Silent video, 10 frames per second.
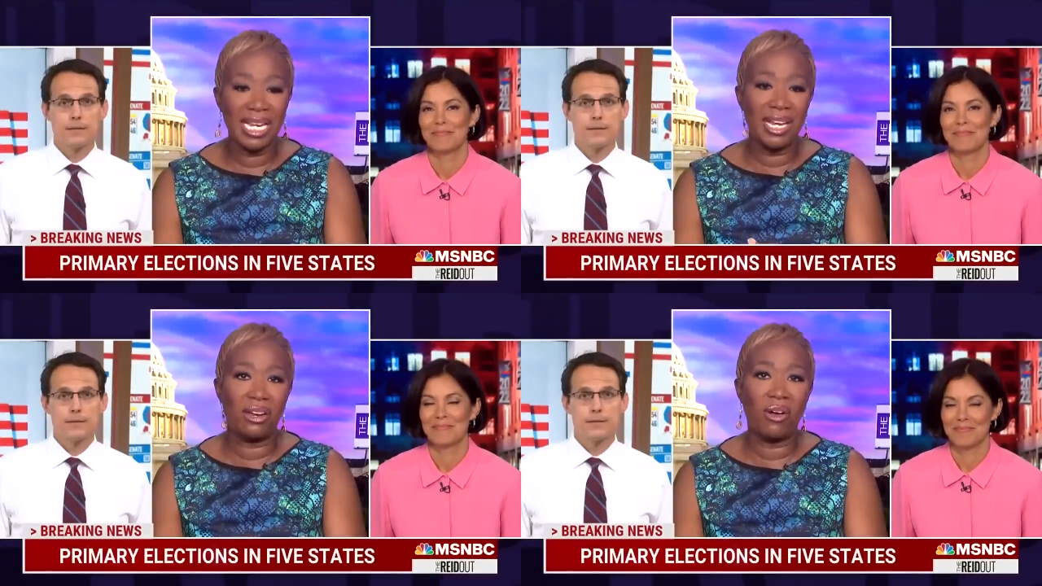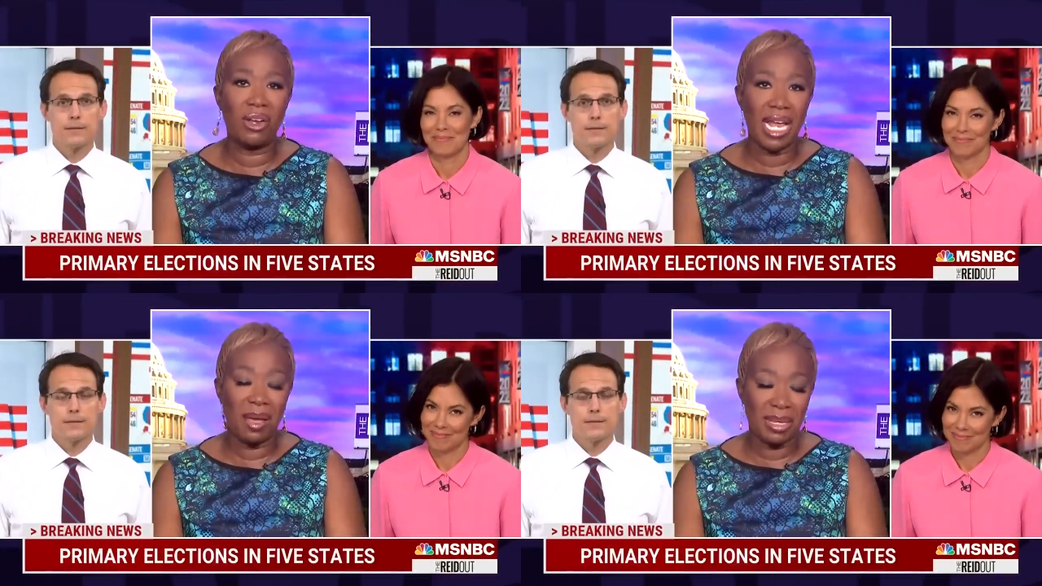Speaker 1: here on
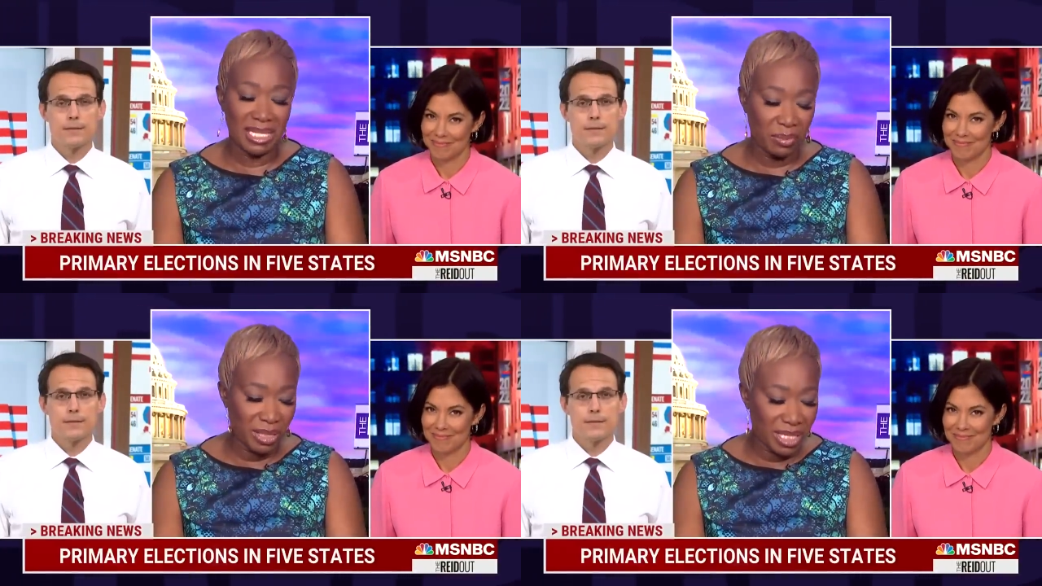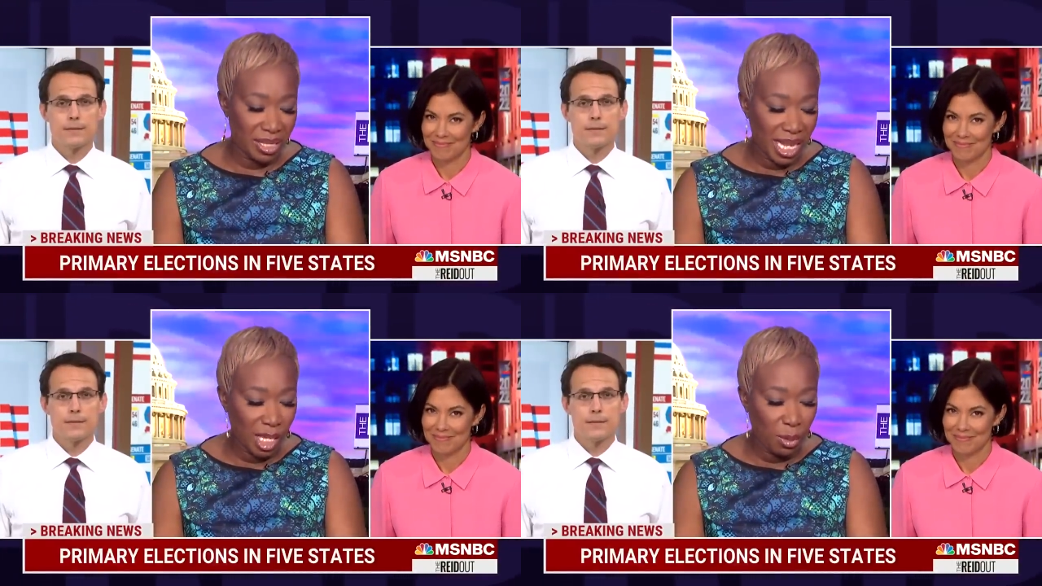MSNBC.
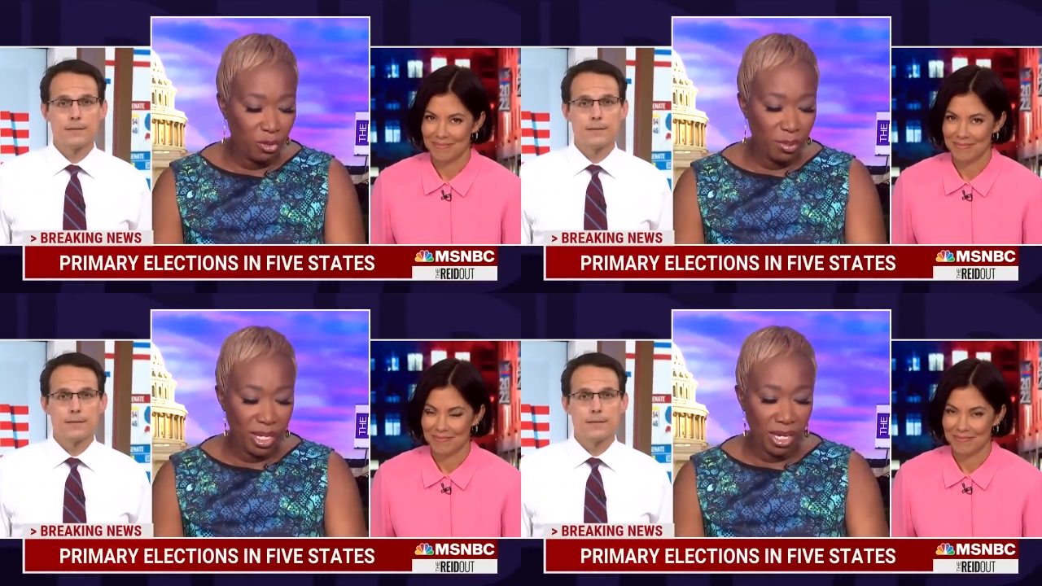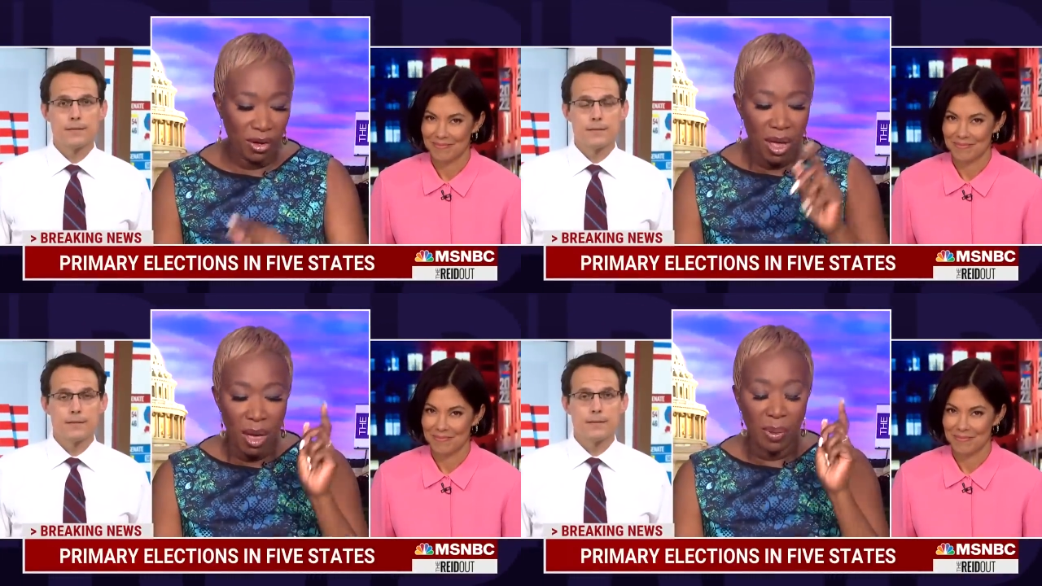Thank you both for being here.
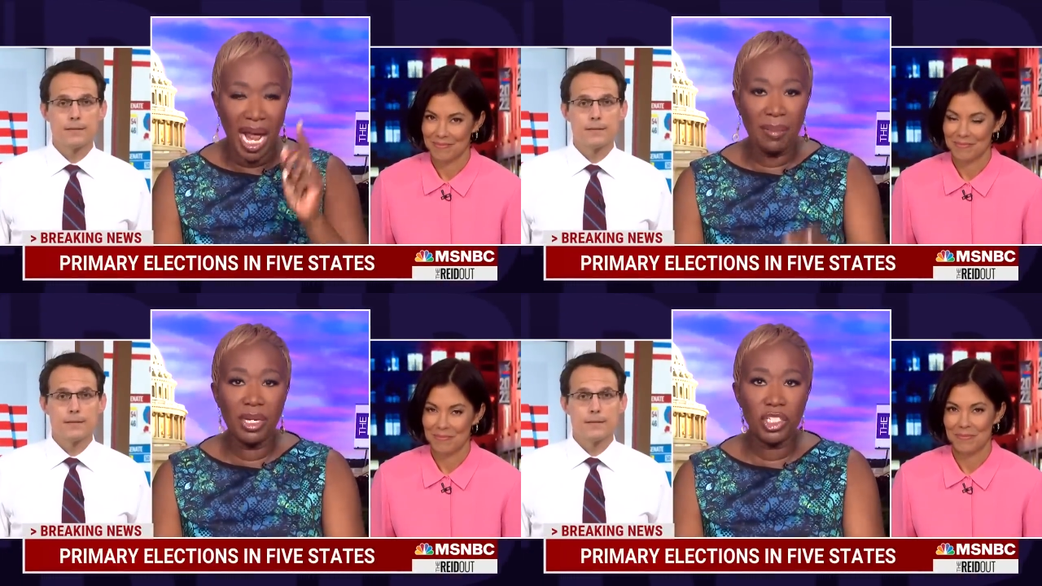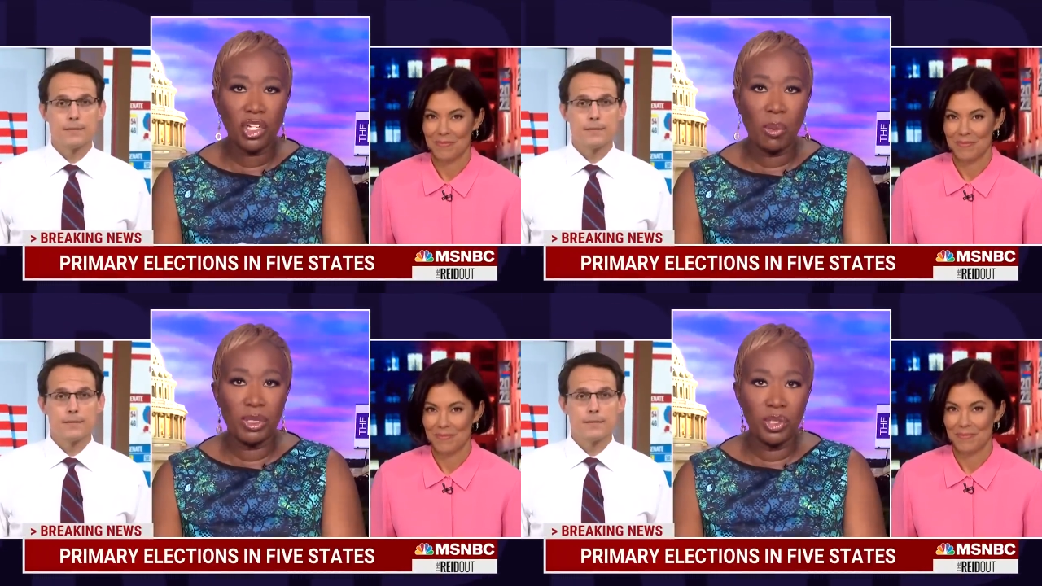But I'm going to start
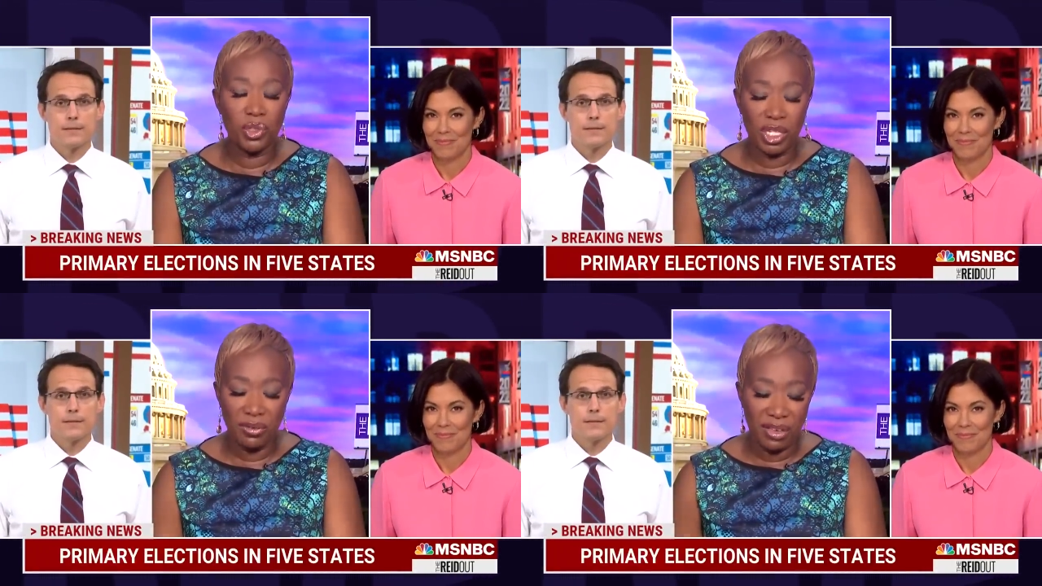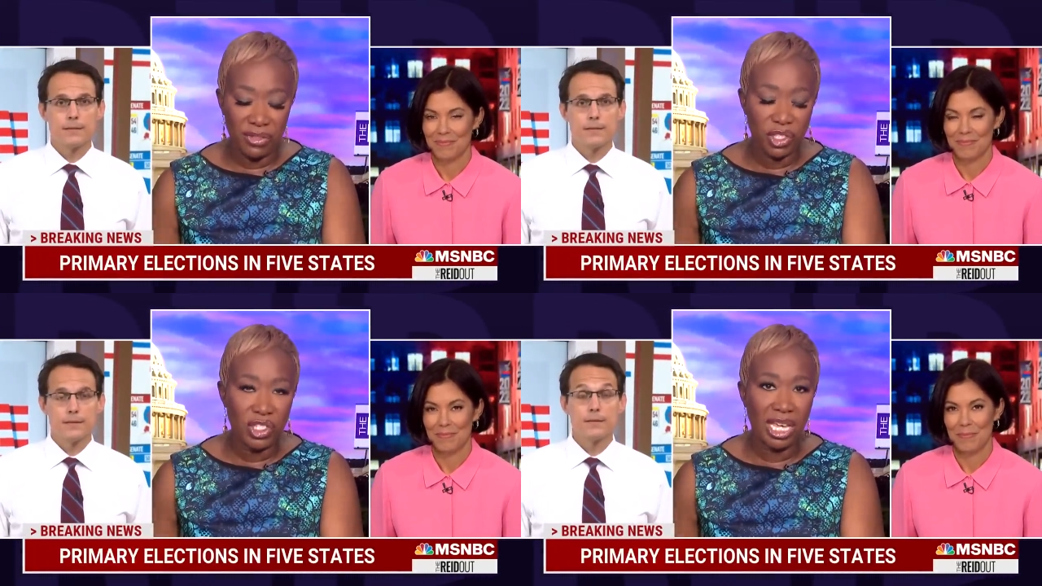with you, Steve. Give us
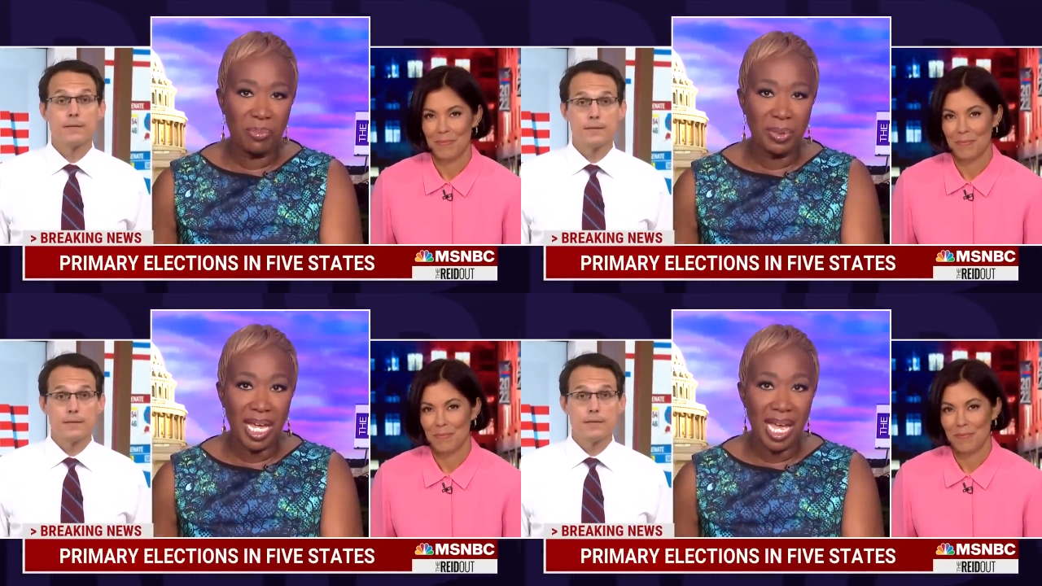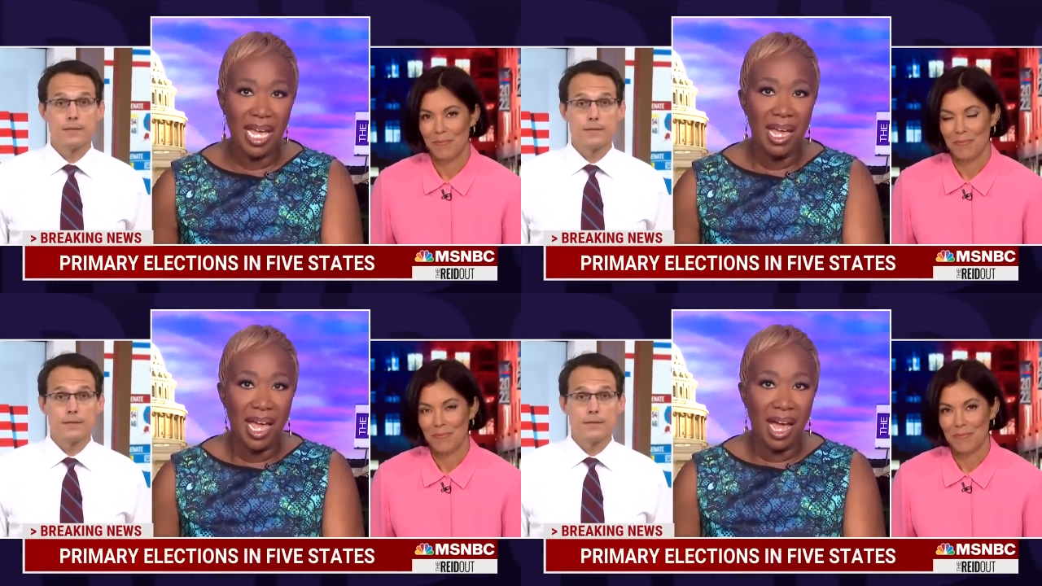the state of play
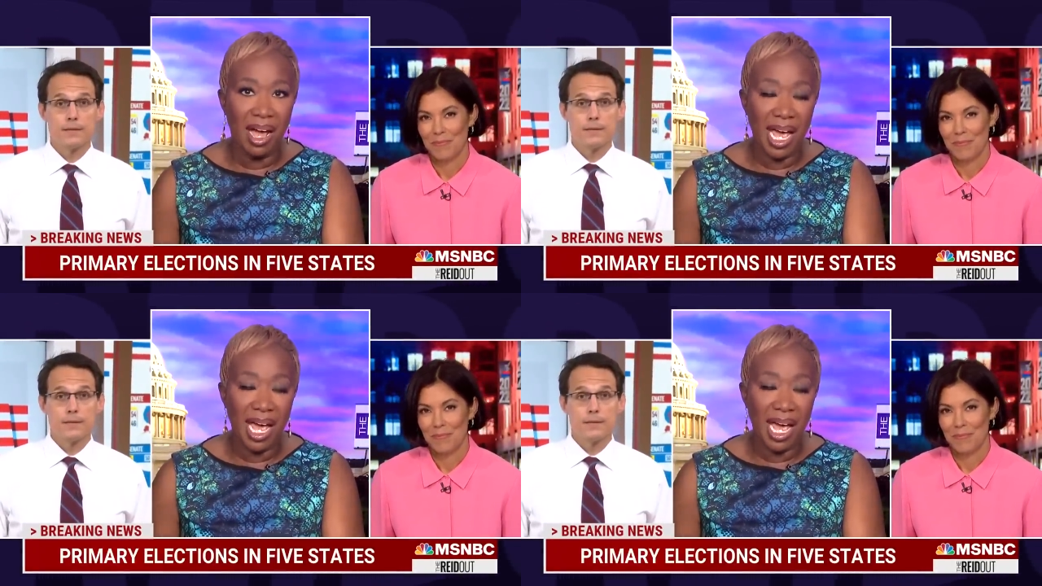uh,